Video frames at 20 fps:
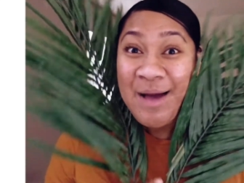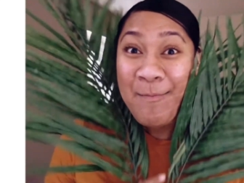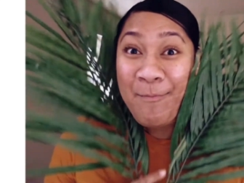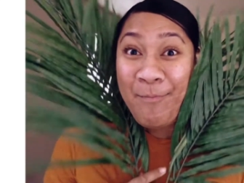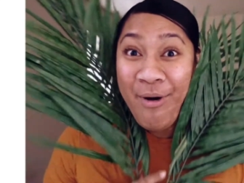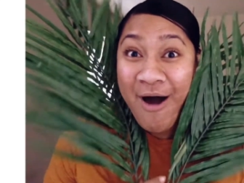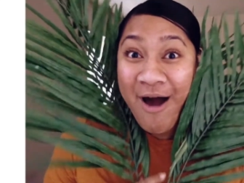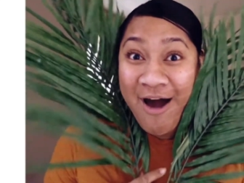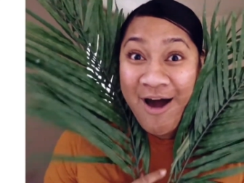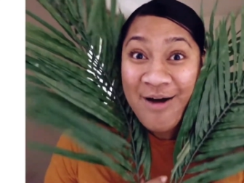
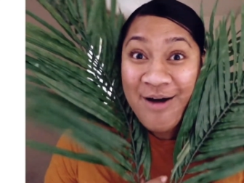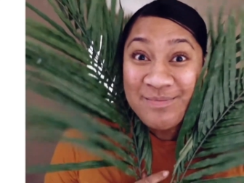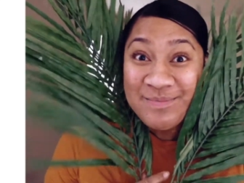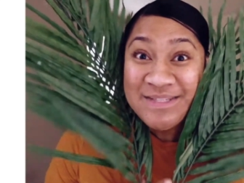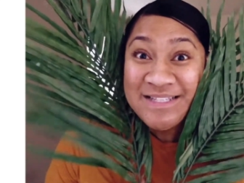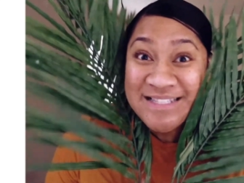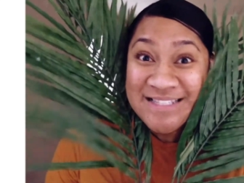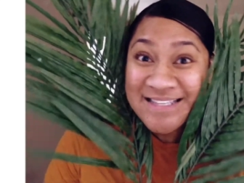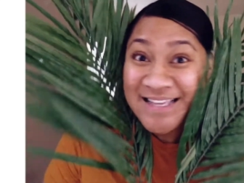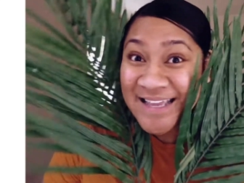Palm
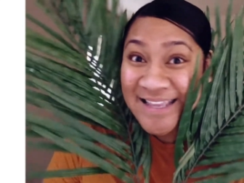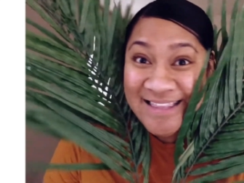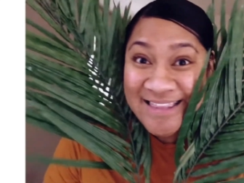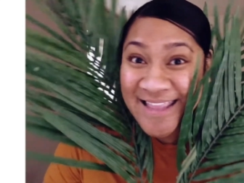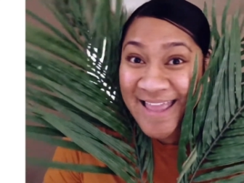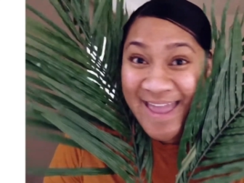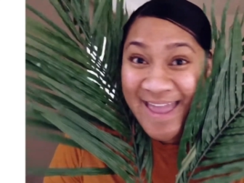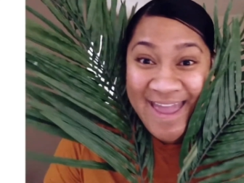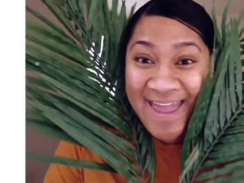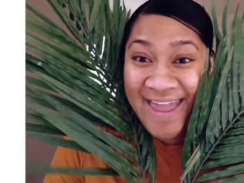
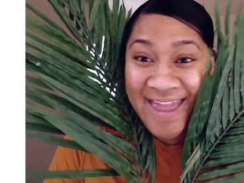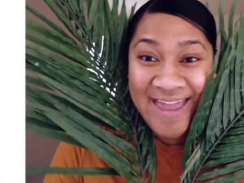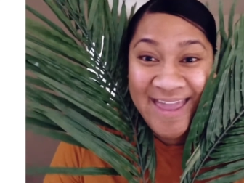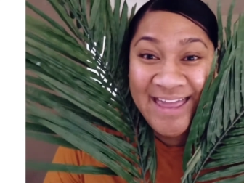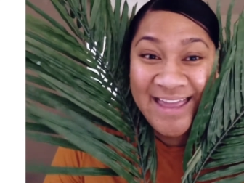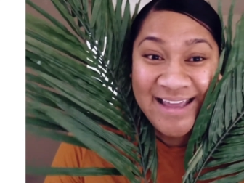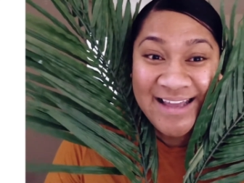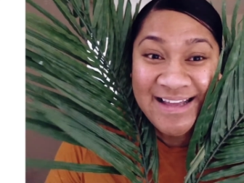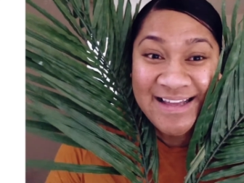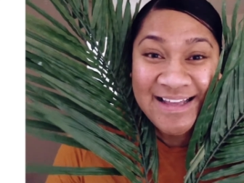
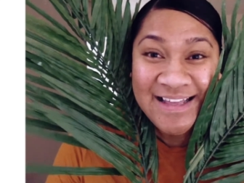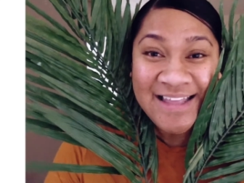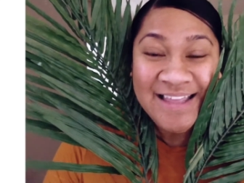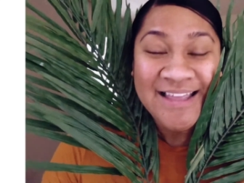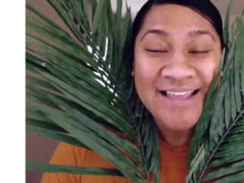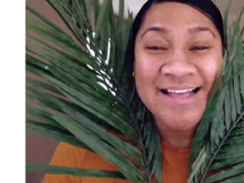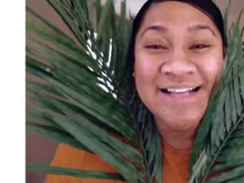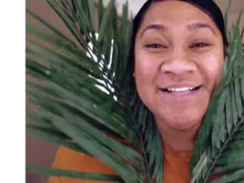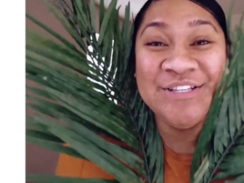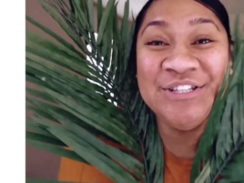Sunday.
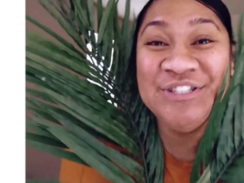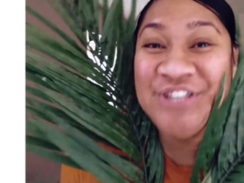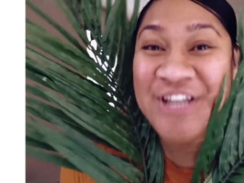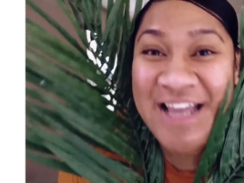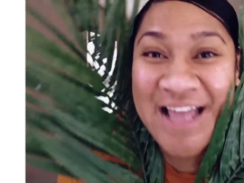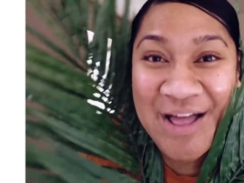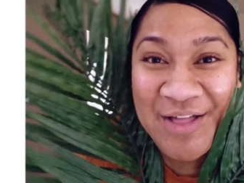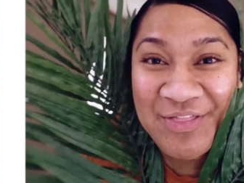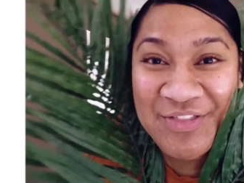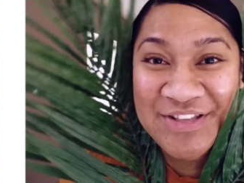So
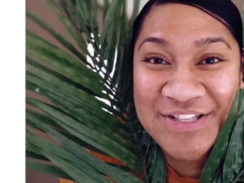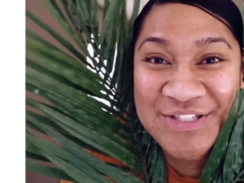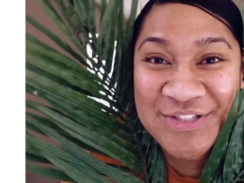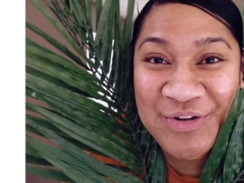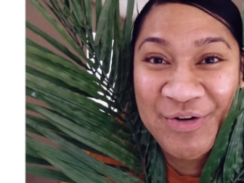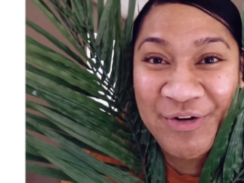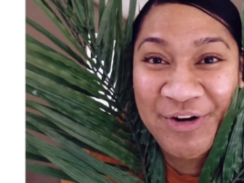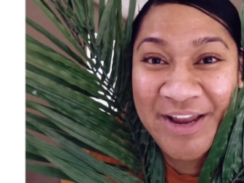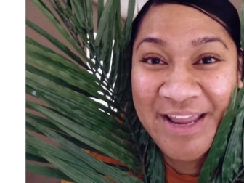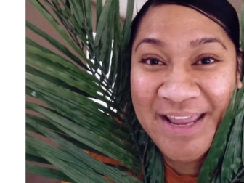check out the
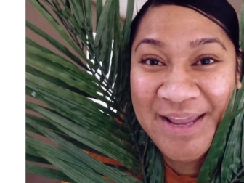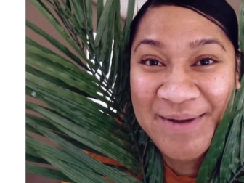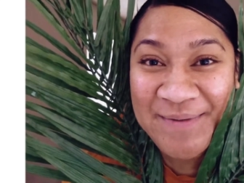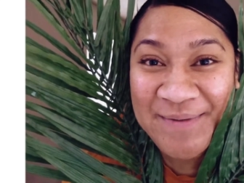story.